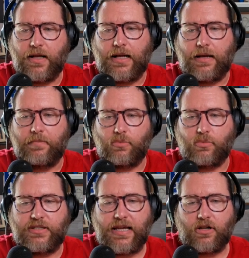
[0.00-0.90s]
it will
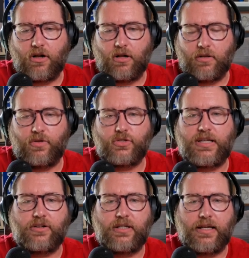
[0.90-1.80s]
take all of those
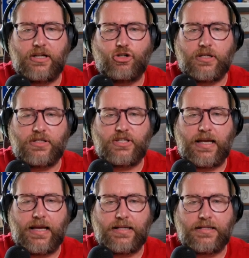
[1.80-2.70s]
calculations
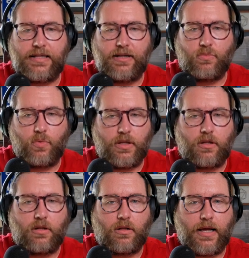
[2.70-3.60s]
and it
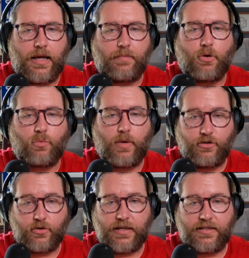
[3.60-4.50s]
will
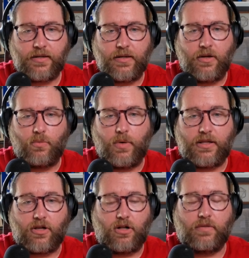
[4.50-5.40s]
render it
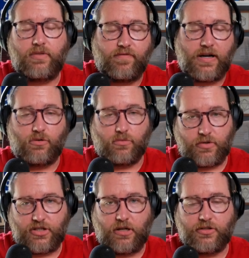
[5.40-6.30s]
with all of the final
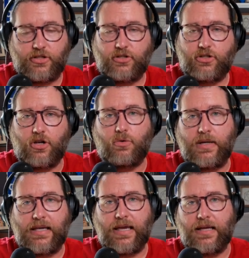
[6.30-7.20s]
results. So
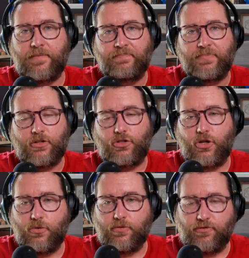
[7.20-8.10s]
we get
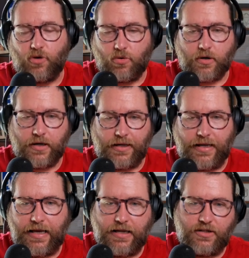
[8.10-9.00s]
2, 4, and
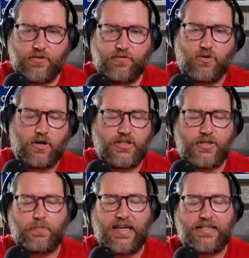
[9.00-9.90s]
8 for our
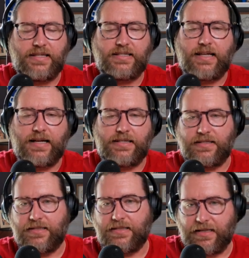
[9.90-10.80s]
spacing
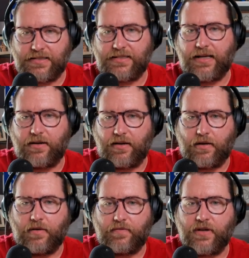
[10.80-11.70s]
sizes instead
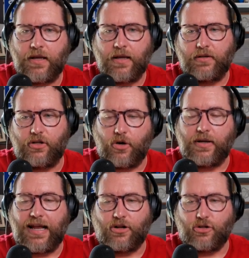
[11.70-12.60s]
of,
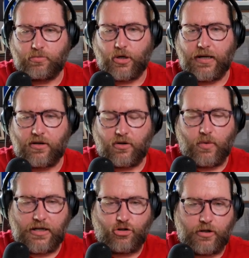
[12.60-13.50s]
an algebraic
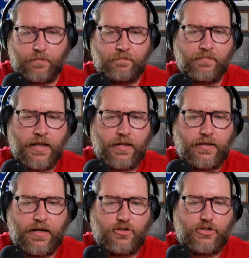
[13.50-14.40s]
equation.
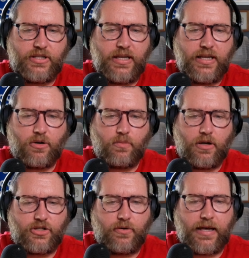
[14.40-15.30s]
Now, you see here we
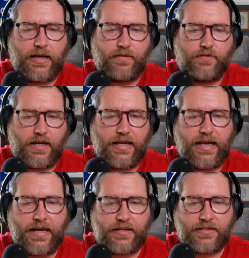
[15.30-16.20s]
also have
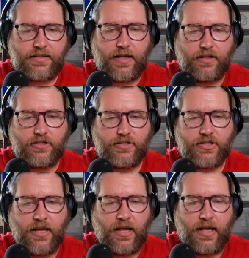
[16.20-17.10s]
hex colors.
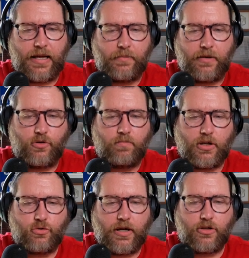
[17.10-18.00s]
If you'd
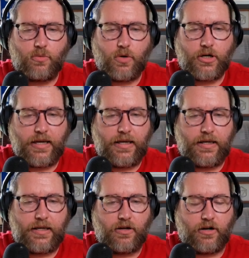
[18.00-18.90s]
much rather work
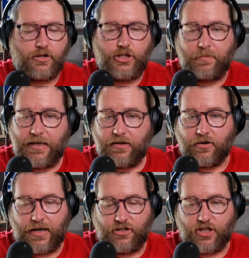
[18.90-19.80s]
in RGB
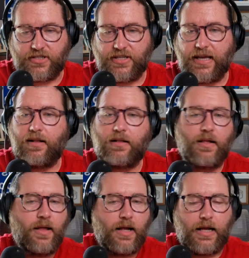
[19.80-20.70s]
or HSL,
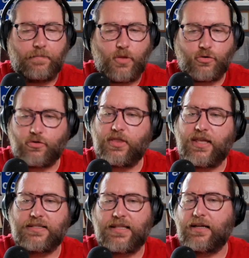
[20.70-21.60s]
those are
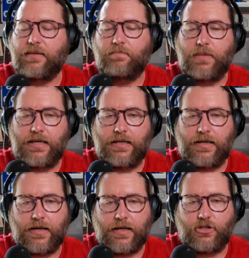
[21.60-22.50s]
things that can be
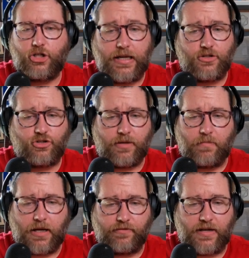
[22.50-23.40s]
changed and
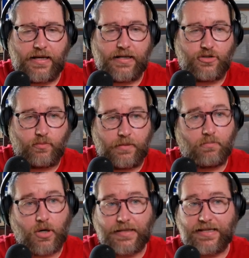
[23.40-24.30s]
modified as we
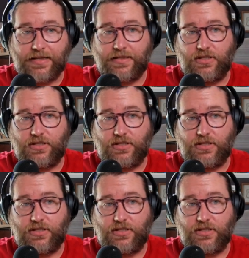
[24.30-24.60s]
process these